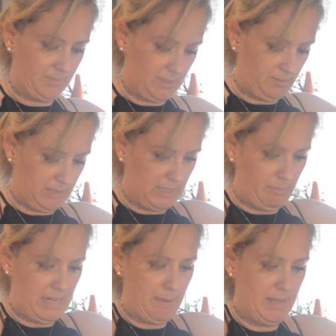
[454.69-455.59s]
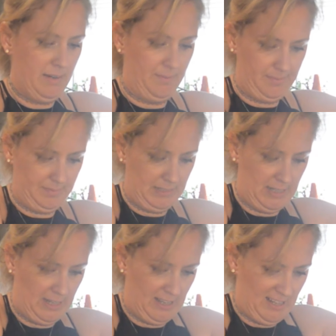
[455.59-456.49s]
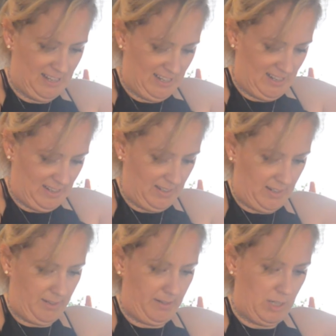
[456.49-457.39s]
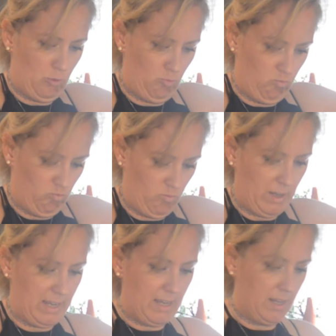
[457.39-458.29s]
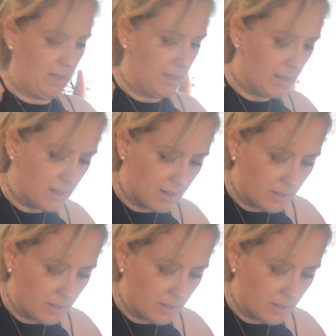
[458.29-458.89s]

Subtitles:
with some lemon. There we go. And